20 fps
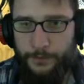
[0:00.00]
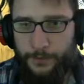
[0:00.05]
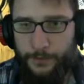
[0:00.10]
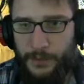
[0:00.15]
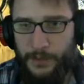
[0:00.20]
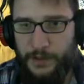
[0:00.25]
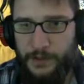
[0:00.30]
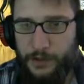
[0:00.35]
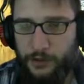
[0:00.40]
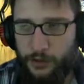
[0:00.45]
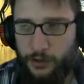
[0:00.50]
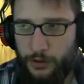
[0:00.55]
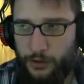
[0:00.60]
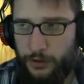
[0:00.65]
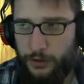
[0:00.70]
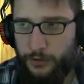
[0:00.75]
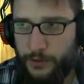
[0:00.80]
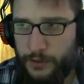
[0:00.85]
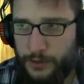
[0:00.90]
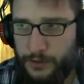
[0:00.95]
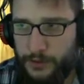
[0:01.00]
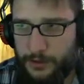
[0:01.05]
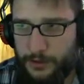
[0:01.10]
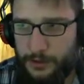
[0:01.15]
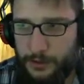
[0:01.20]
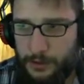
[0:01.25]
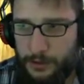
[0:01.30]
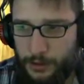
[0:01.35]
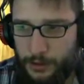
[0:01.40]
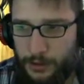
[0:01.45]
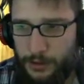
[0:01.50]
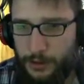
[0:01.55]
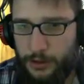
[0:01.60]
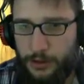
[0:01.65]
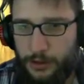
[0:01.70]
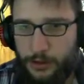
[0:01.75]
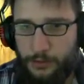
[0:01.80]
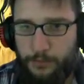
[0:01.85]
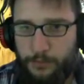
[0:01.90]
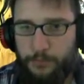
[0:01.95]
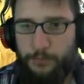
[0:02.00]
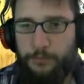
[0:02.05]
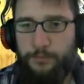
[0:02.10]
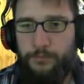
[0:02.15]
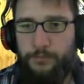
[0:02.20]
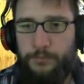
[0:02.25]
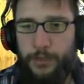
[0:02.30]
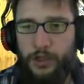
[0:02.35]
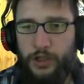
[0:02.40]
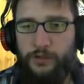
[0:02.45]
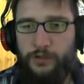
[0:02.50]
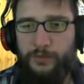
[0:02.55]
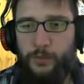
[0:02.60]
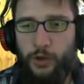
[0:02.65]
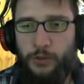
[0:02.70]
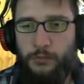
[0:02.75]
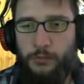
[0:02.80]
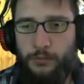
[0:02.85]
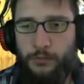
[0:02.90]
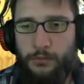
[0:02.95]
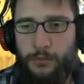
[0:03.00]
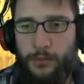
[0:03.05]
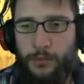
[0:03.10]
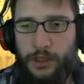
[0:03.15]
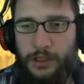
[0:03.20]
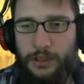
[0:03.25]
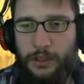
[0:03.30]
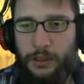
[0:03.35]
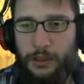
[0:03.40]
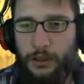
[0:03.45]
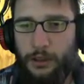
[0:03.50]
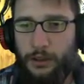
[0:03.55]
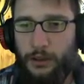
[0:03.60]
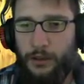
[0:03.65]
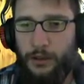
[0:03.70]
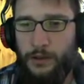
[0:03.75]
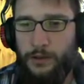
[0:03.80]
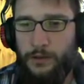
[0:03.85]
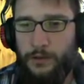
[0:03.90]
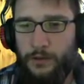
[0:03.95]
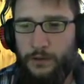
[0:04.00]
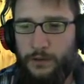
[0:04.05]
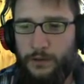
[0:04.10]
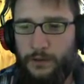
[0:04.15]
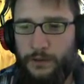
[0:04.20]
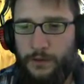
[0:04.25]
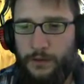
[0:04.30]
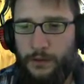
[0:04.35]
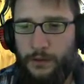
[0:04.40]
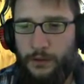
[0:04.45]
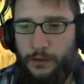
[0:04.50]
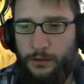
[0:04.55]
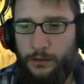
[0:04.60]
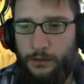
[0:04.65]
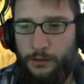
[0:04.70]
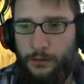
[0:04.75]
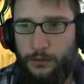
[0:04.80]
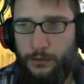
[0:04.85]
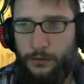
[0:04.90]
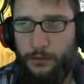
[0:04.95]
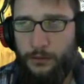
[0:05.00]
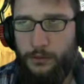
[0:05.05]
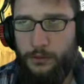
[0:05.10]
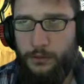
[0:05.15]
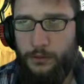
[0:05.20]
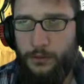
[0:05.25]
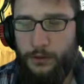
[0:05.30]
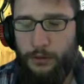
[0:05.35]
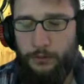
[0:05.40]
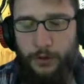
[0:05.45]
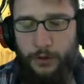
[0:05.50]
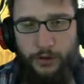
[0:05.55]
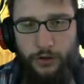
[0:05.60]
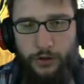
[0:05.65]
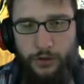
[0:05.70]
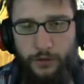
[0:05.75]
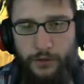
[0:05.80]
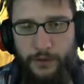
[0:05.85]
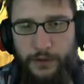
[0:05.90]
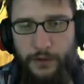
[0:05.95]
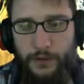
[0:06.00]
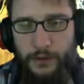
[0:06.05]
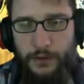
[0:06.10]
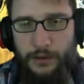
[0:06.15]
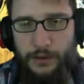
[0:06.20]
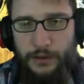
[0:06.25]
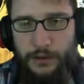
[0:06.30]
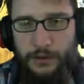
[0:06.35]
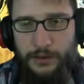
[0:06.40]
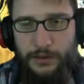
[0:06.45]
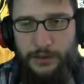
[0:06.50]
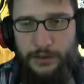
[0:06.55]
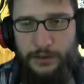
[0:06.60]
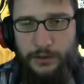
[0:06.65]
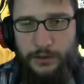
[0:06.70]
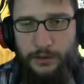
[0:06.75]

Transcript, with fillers: And that should give us a bunch of more money, I guess. And then, I'm not sure if it's the last